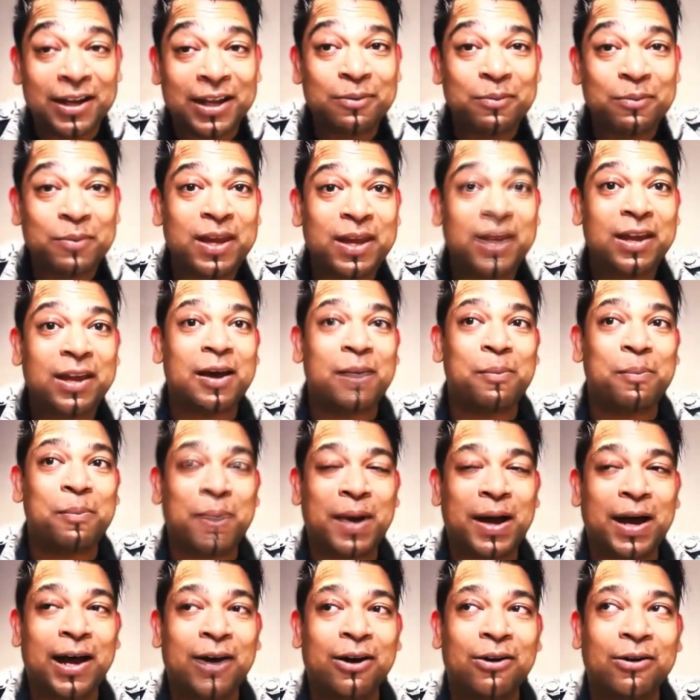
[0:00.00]
me
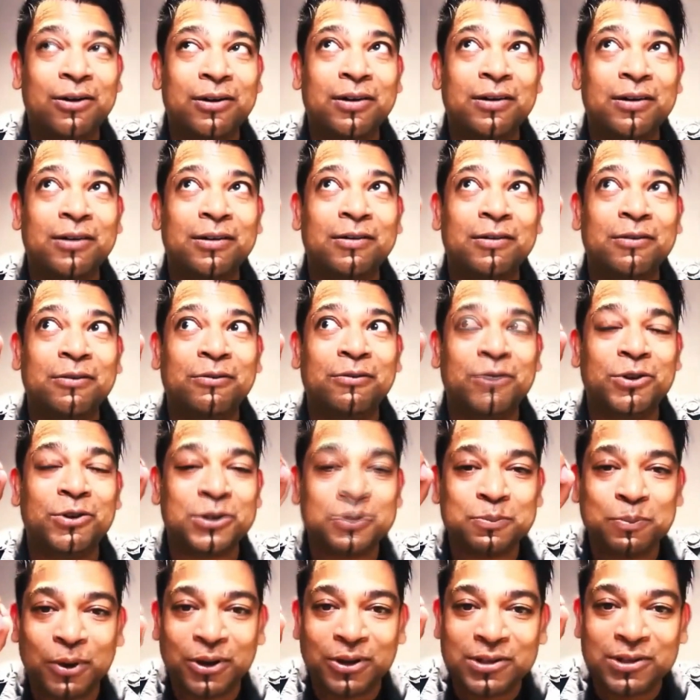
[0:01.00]
about
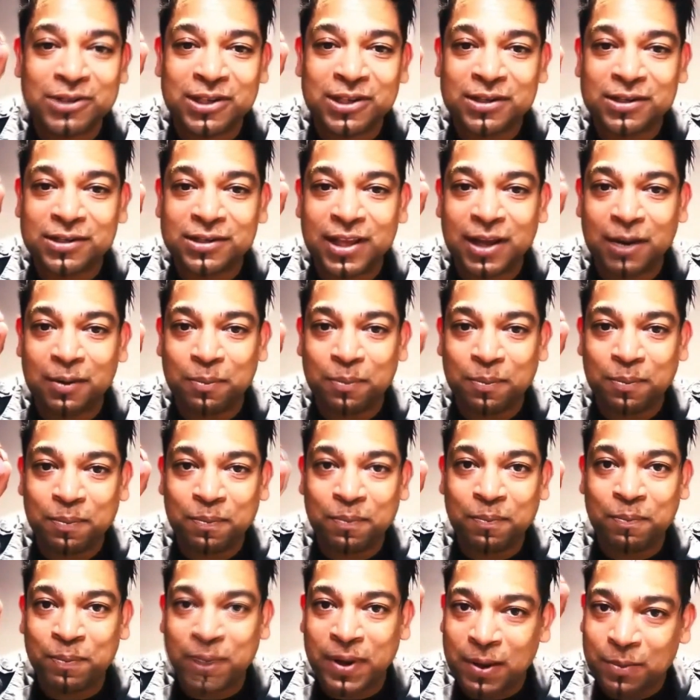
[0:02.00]
responses that
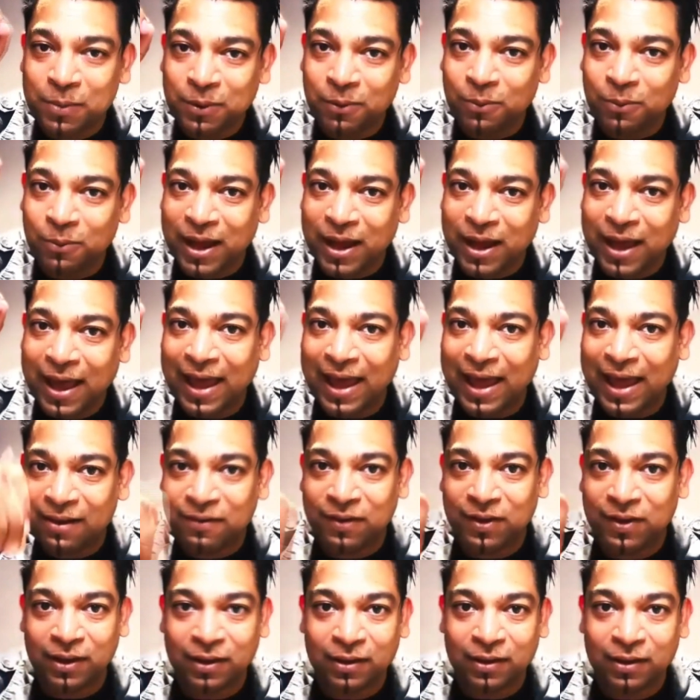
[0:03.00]
people were
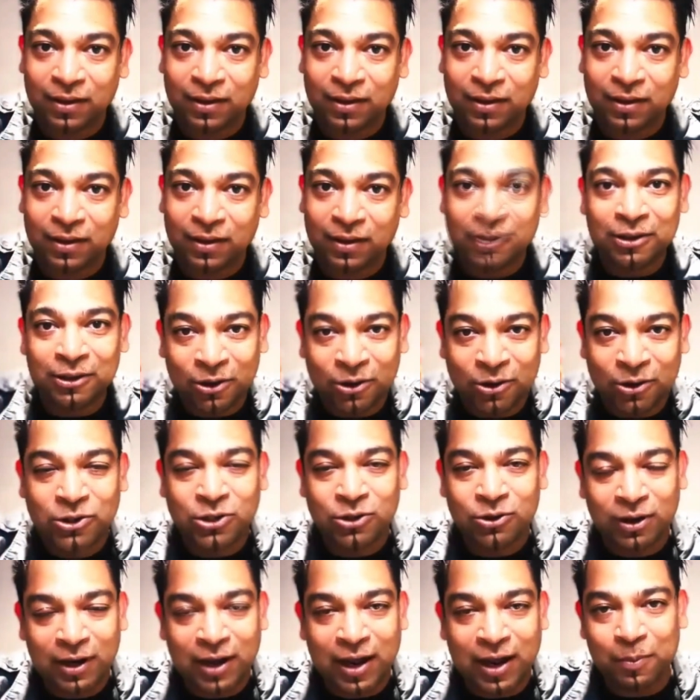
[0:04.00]
having. Could you
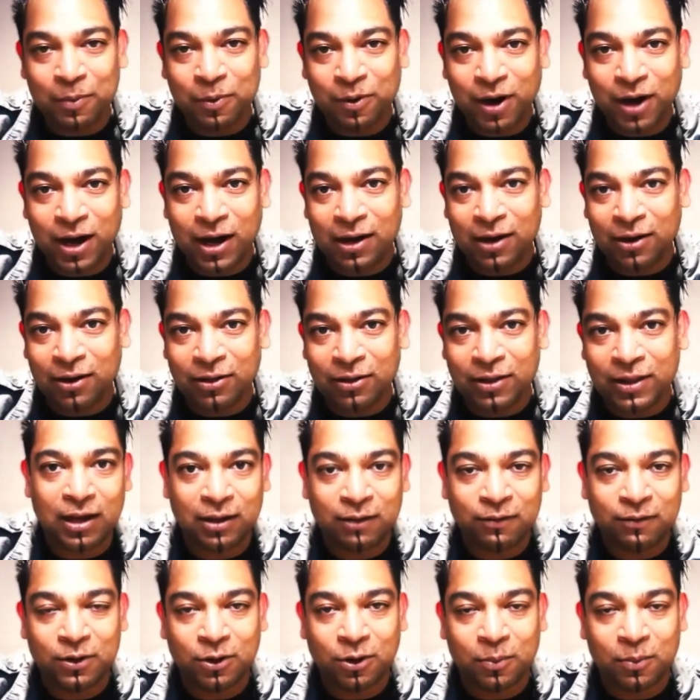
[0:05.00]
elaborate on that
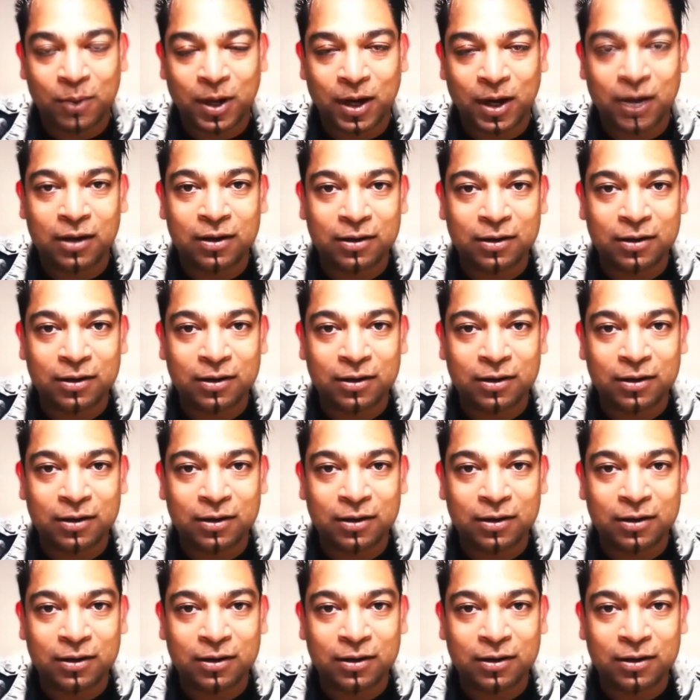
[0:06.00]
if you don't mind?